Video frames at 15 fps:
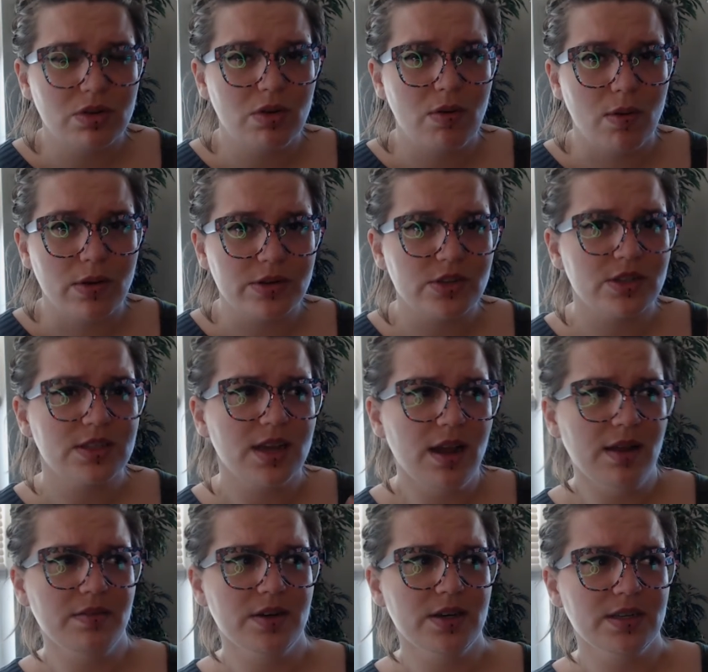gorgeous
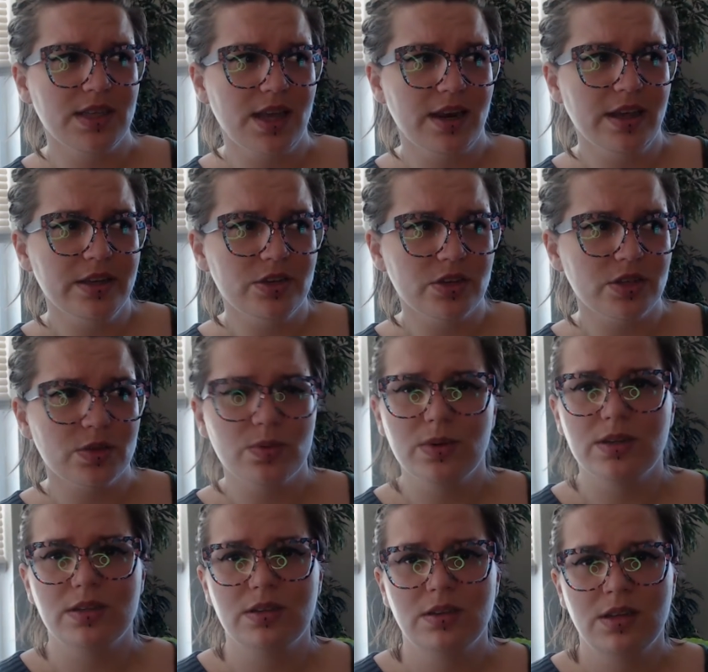covers, and I just want
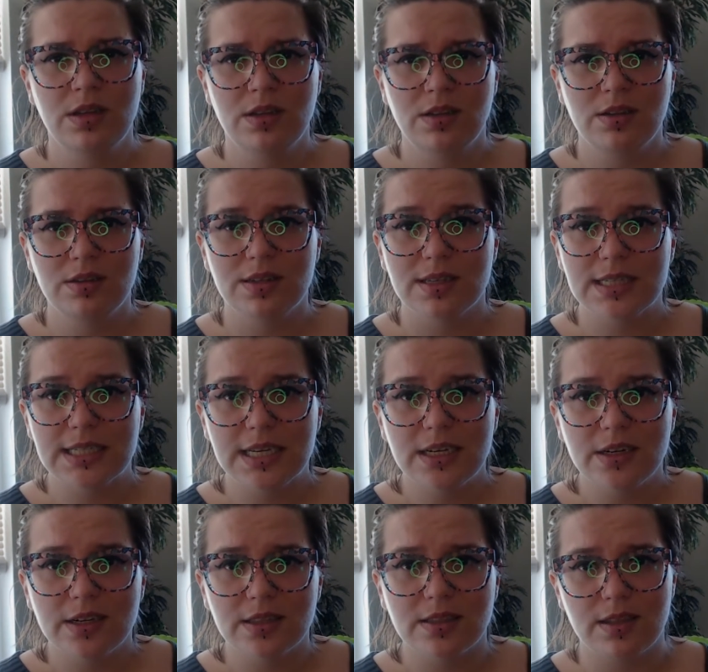to stare
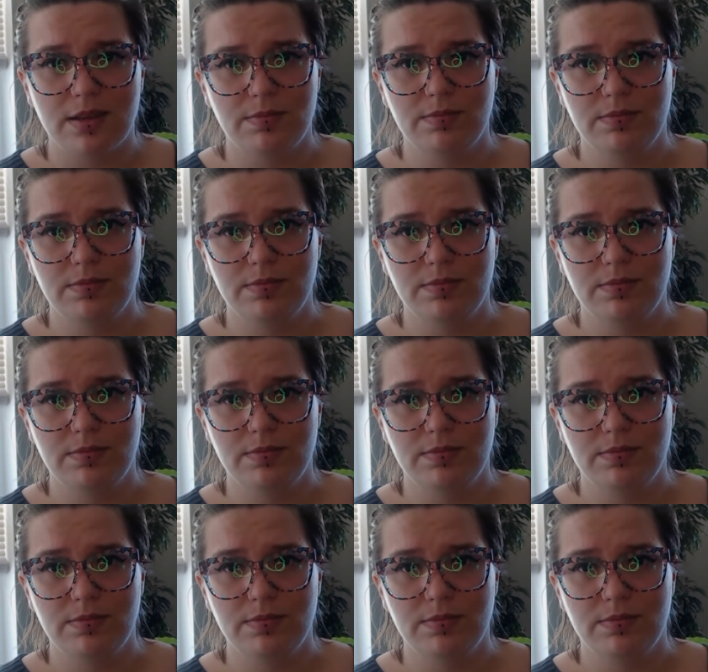at them.